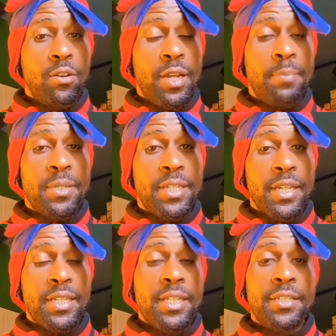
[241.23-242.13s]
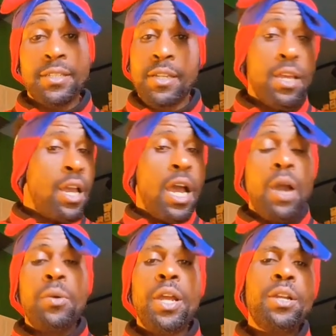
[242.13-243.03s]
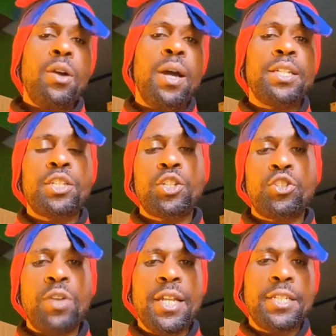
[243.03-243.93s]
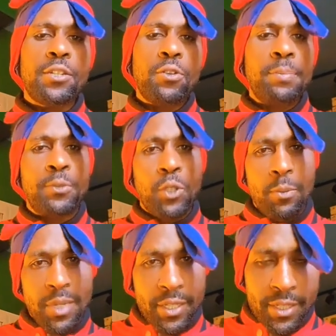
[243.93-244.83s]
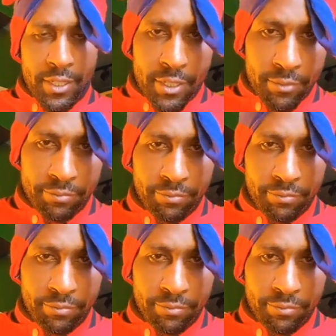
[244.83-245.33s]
or epigenetics, and we are now at transcriptomics.